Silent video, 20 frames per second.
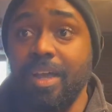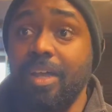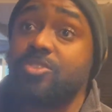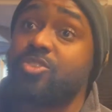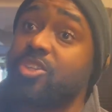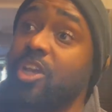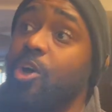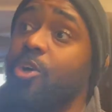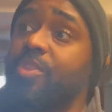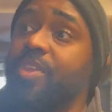
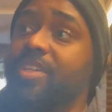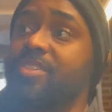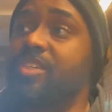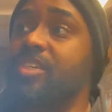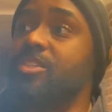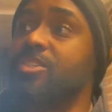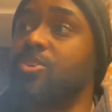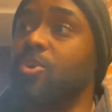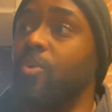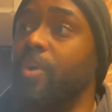So this
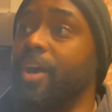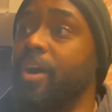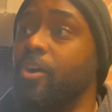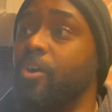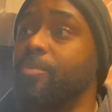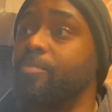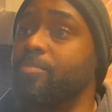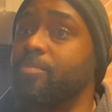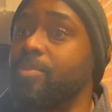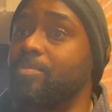is going
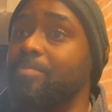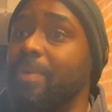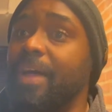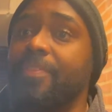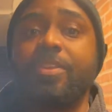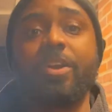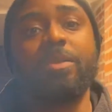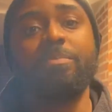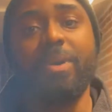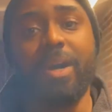on my
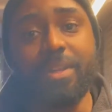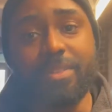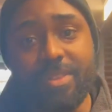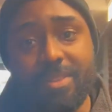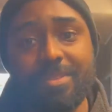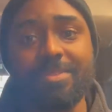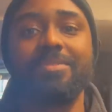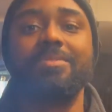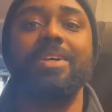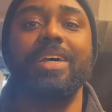third month.
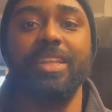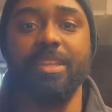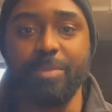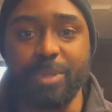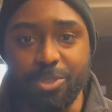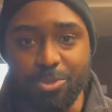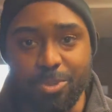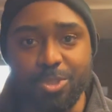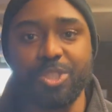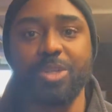Third